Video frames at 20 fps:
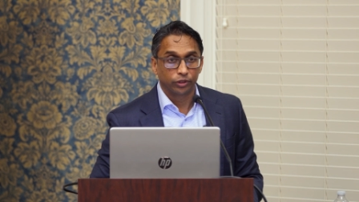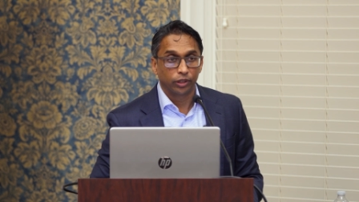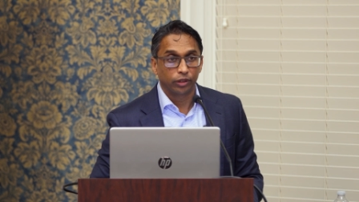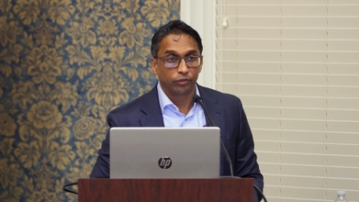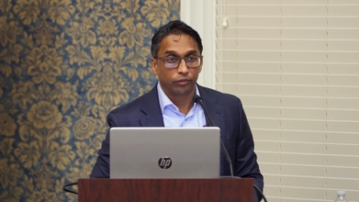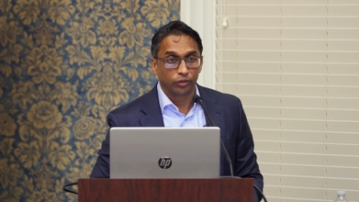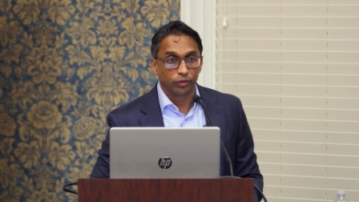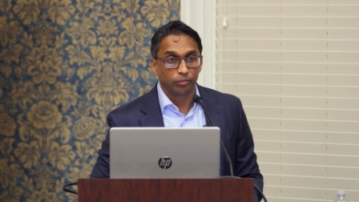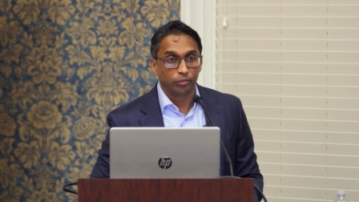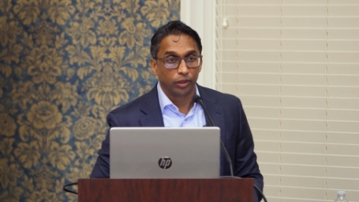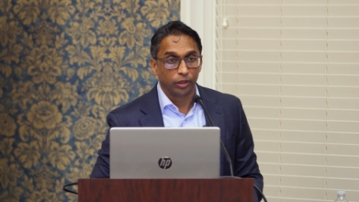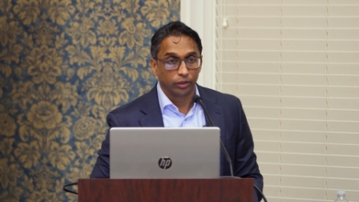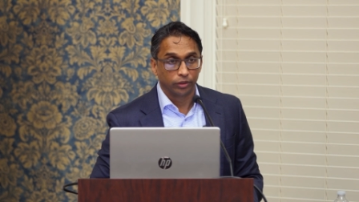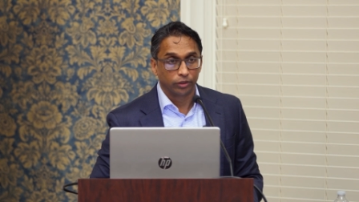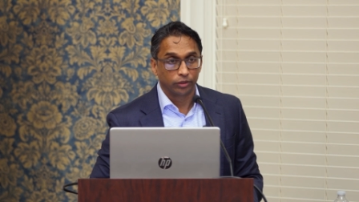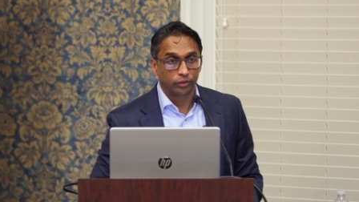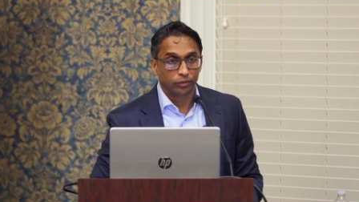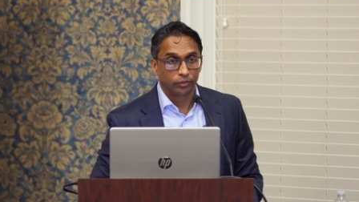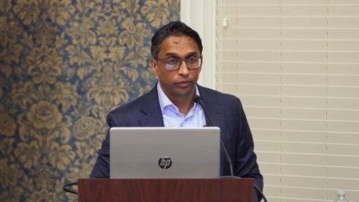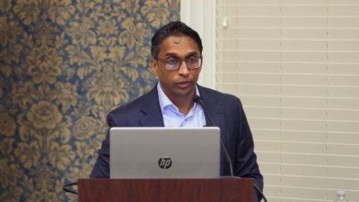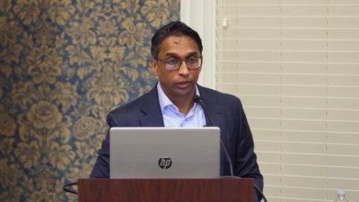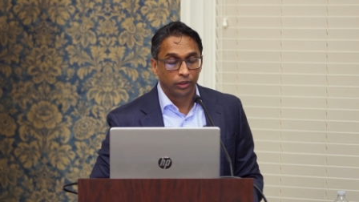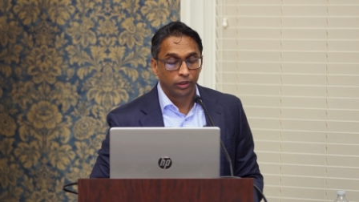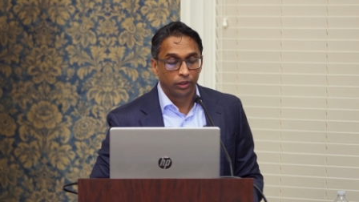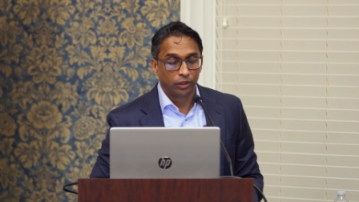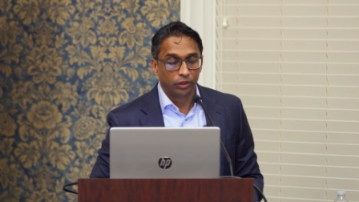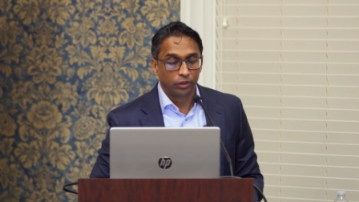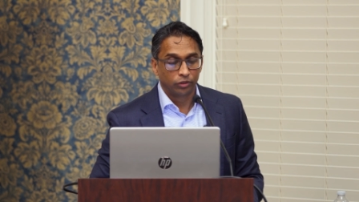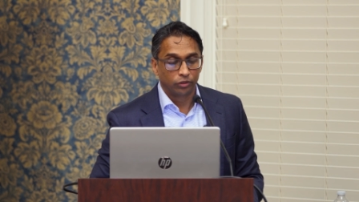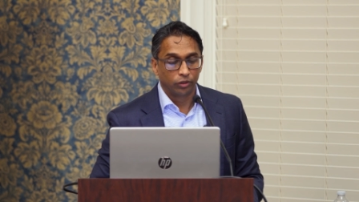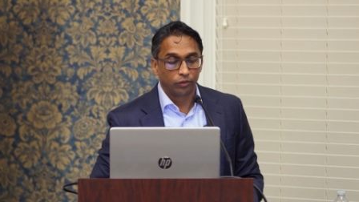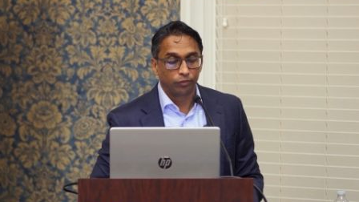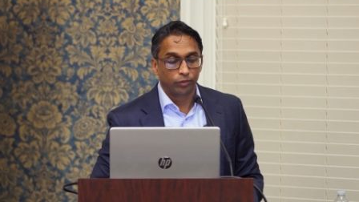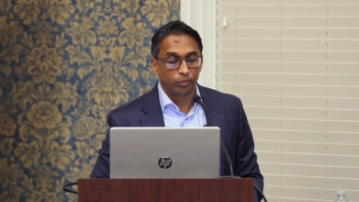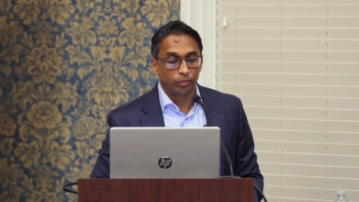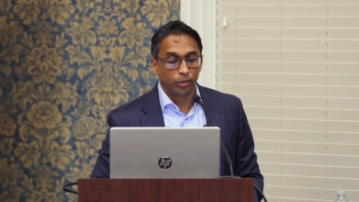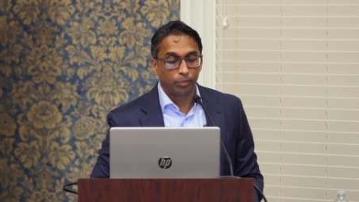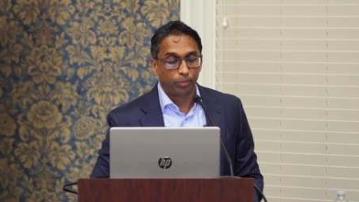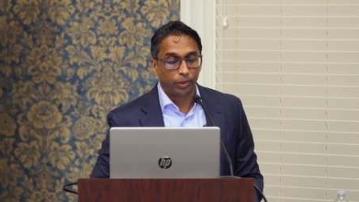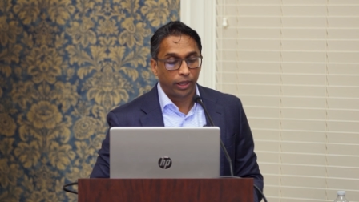several months. So
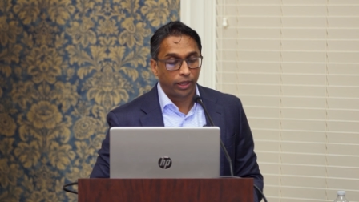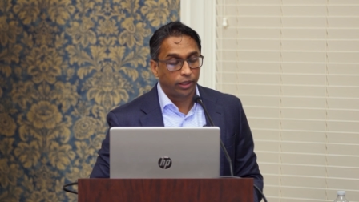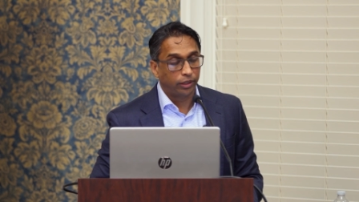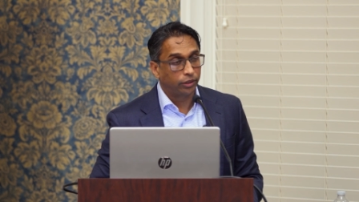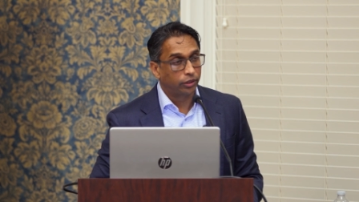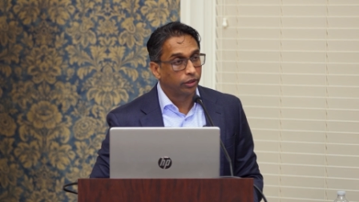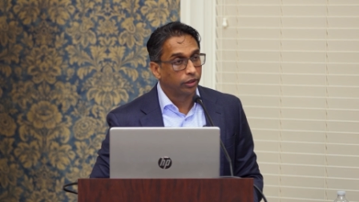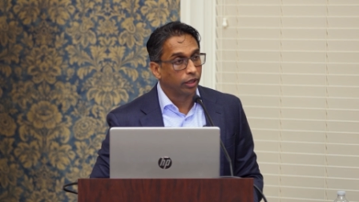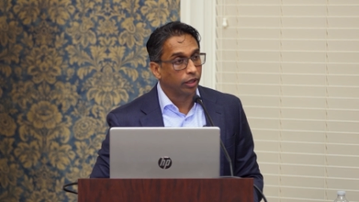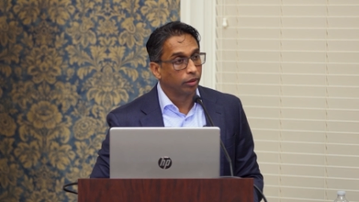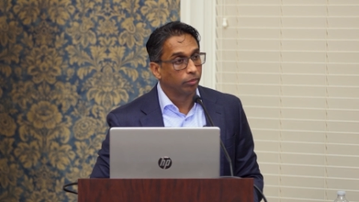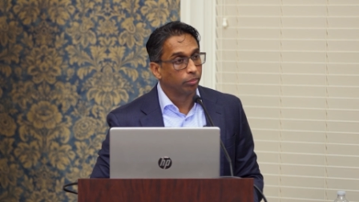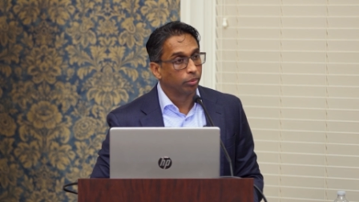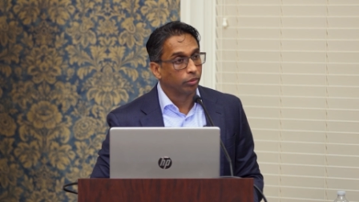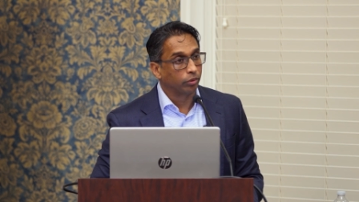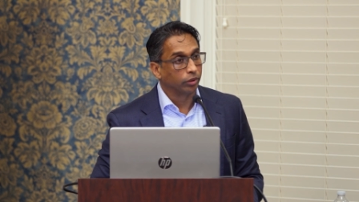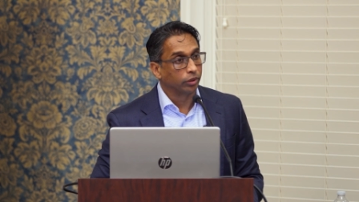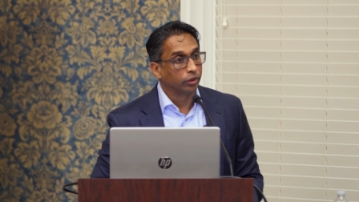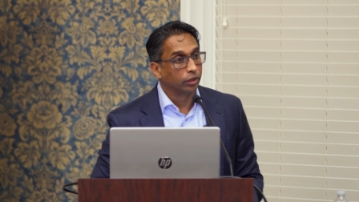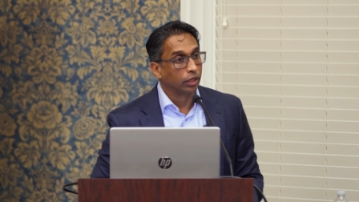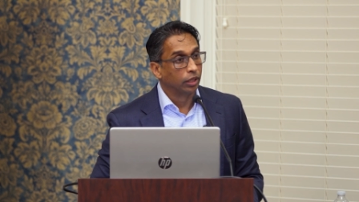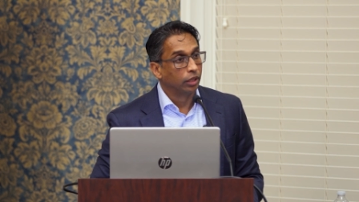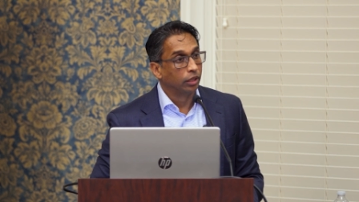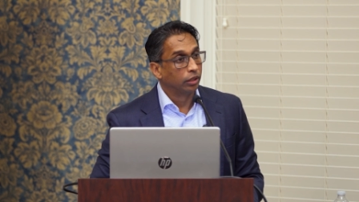from a pain standpoint,